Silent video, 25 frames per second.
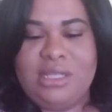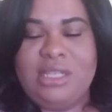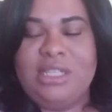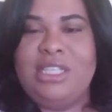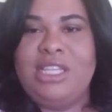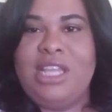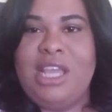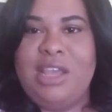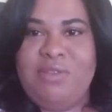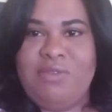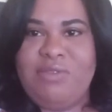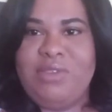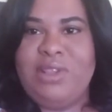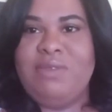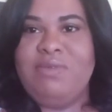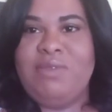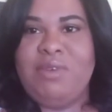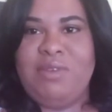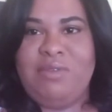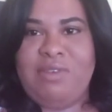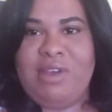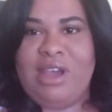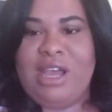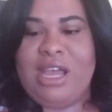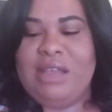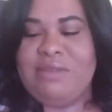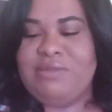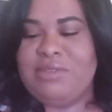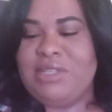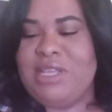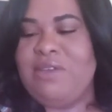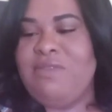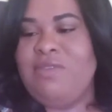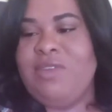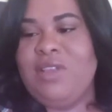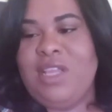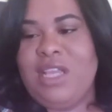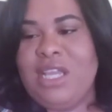It definitely revives
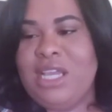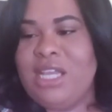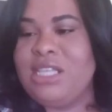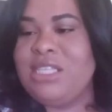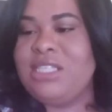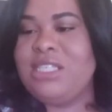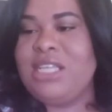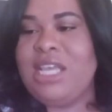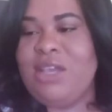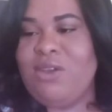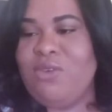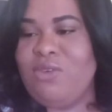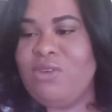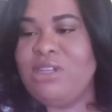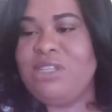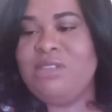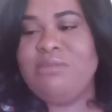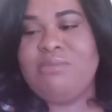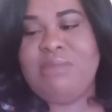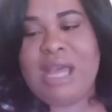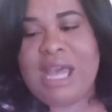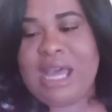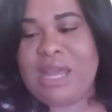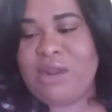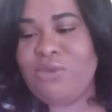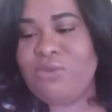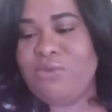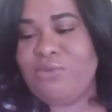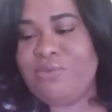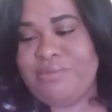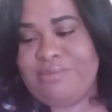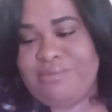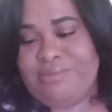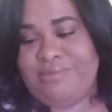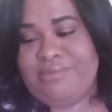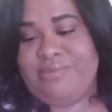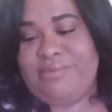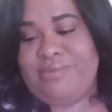everything they say on this bottle.
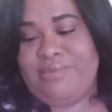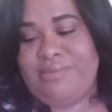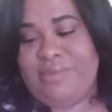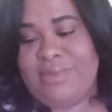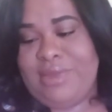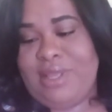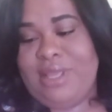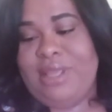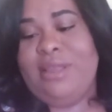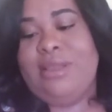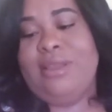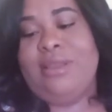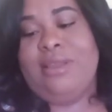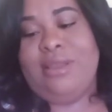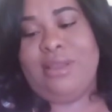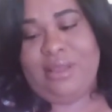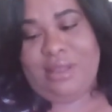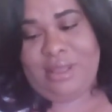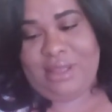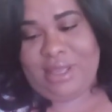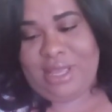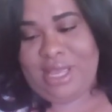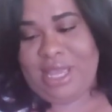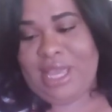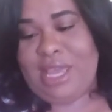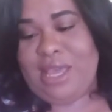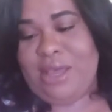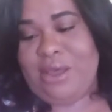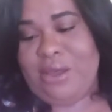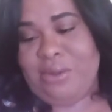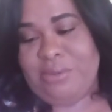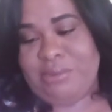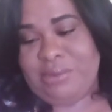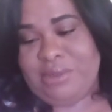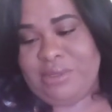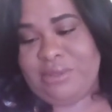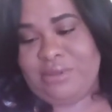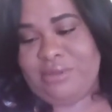It
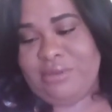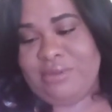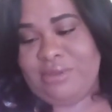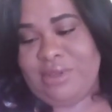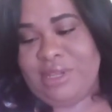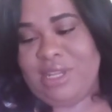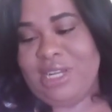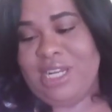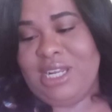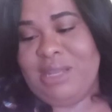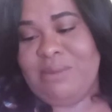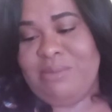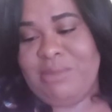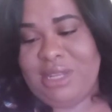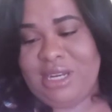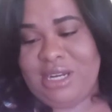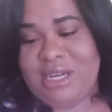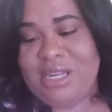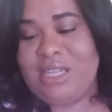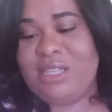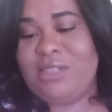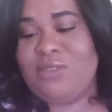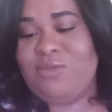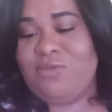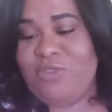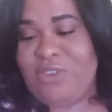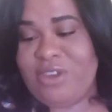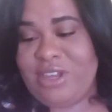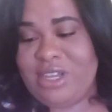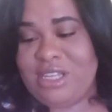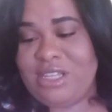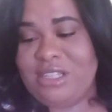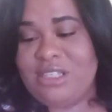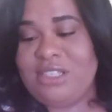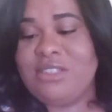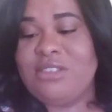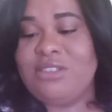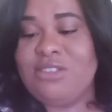helps. Eliminates
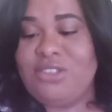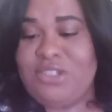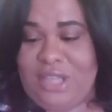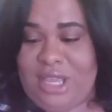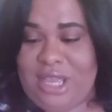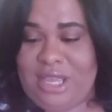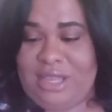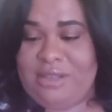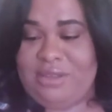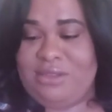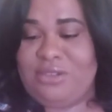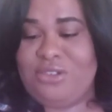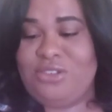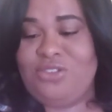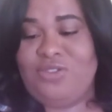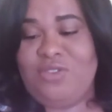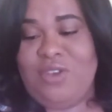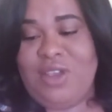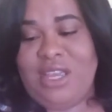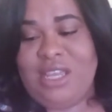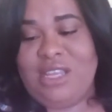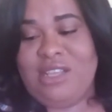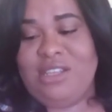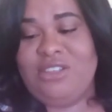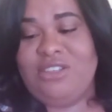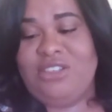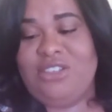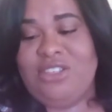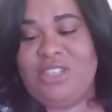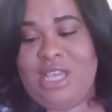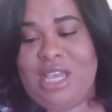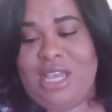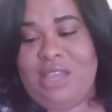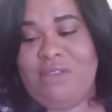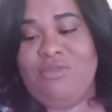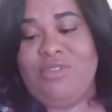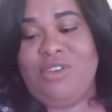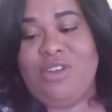frizz, check. Straightens,
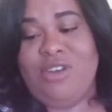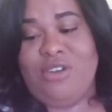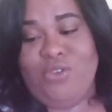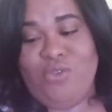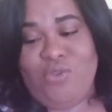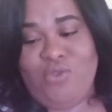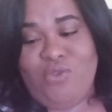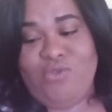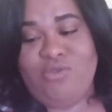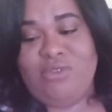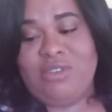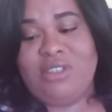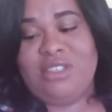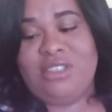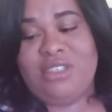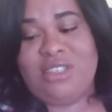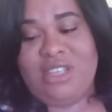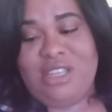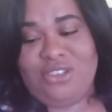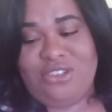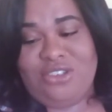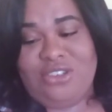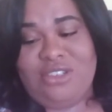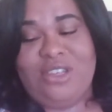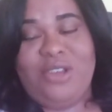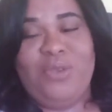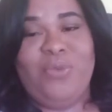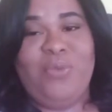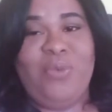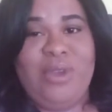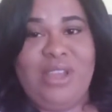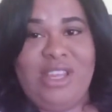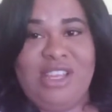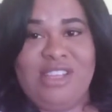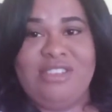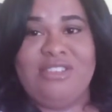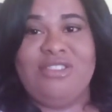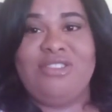check. Renews, extension of
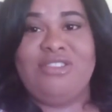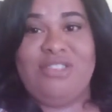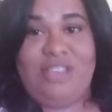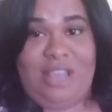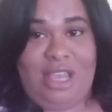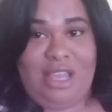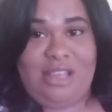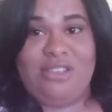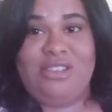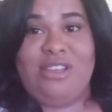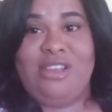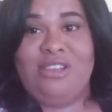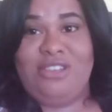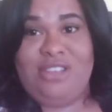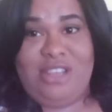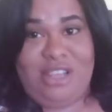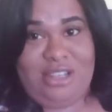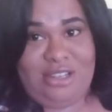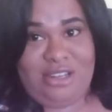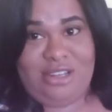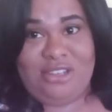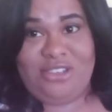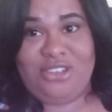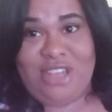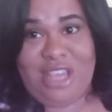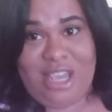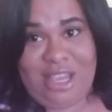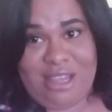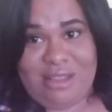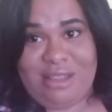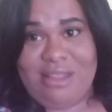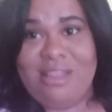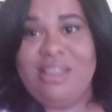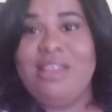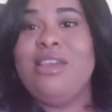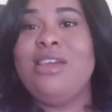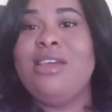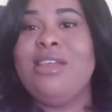wigs, check, check, check, check, check.
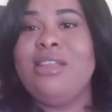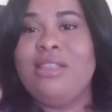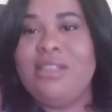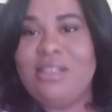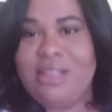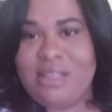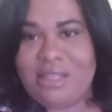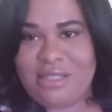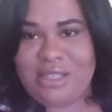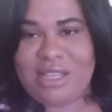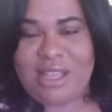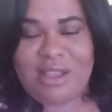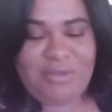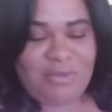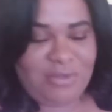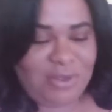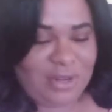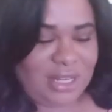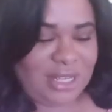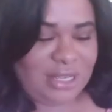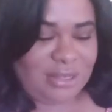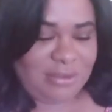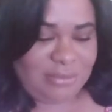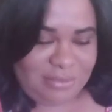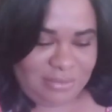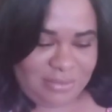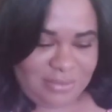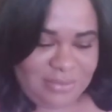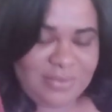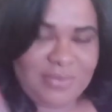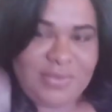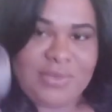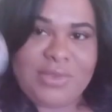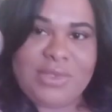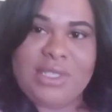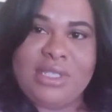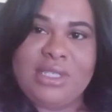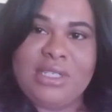This definitely
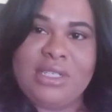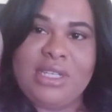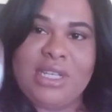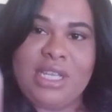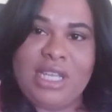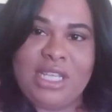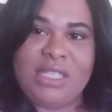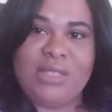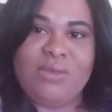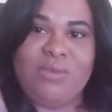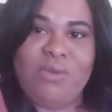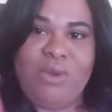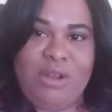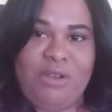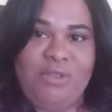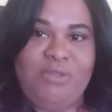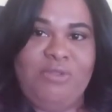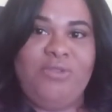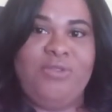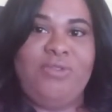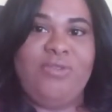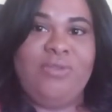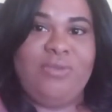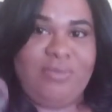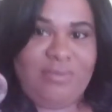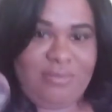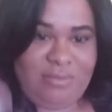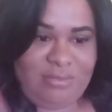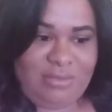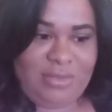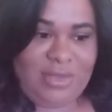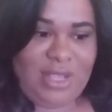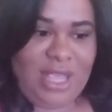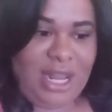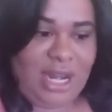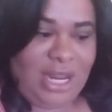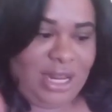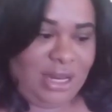is worth
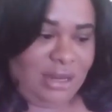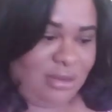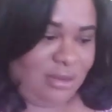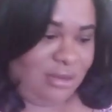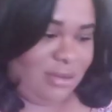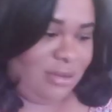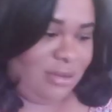getting.